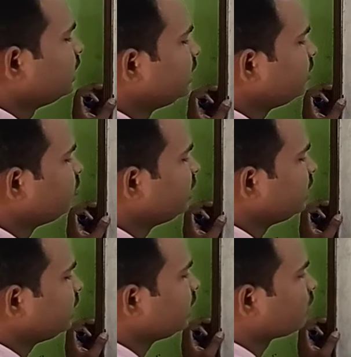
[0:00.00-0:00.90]
dB
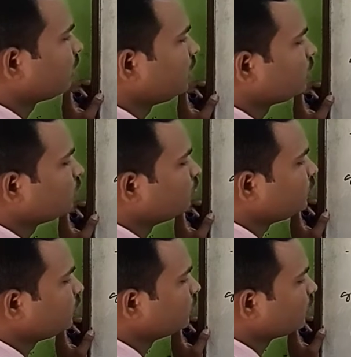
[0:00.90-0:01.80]
equal to
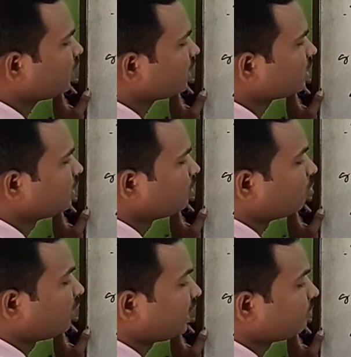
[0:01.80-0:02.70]
mu naught
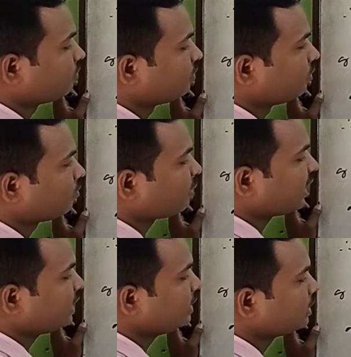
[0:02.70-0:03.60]
by 4
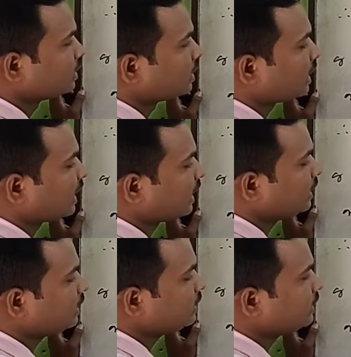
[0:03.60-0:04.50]
pi
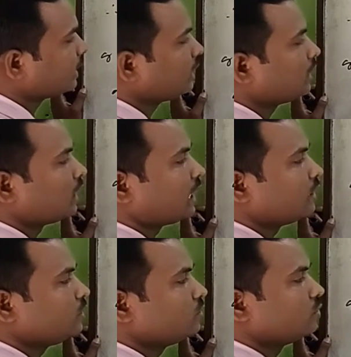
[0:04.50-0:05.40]
I dl,
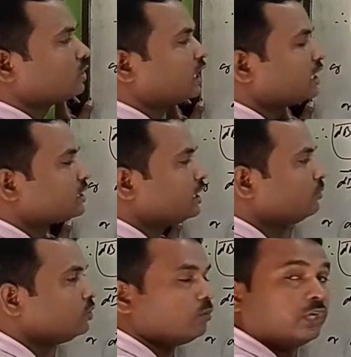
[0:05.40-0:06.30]
and that
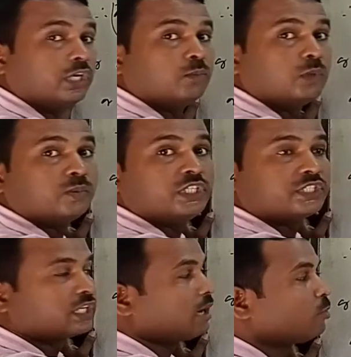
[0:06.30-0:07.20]
if you will remove
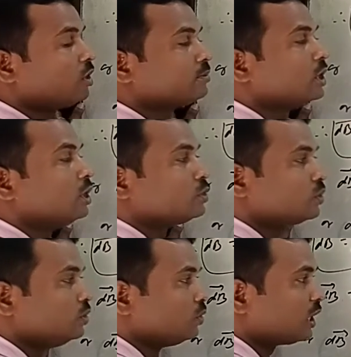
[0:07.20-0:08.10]
this cap off,
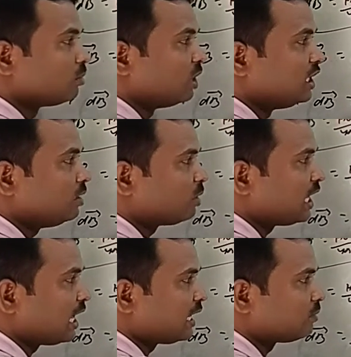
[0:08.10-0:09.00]
so you can
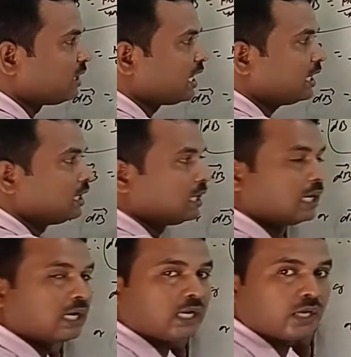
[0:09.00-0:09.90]
multiply r by,
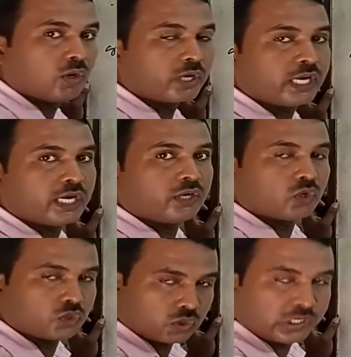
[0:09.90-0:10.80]
okay, and
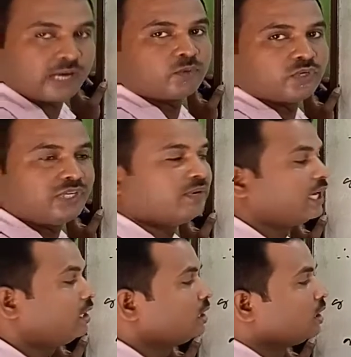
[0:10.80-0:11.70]
also you have to
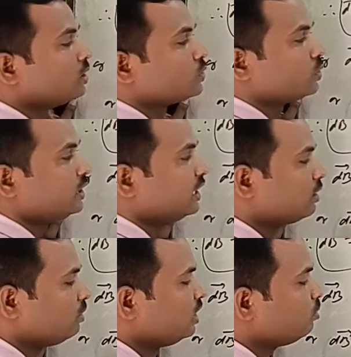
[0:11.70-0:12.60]
divide. So here
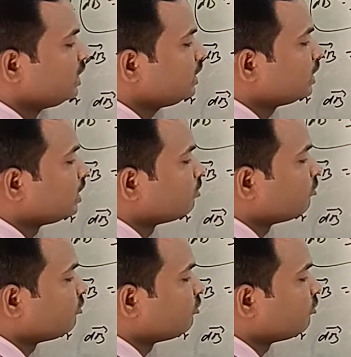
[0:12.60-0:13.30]
will be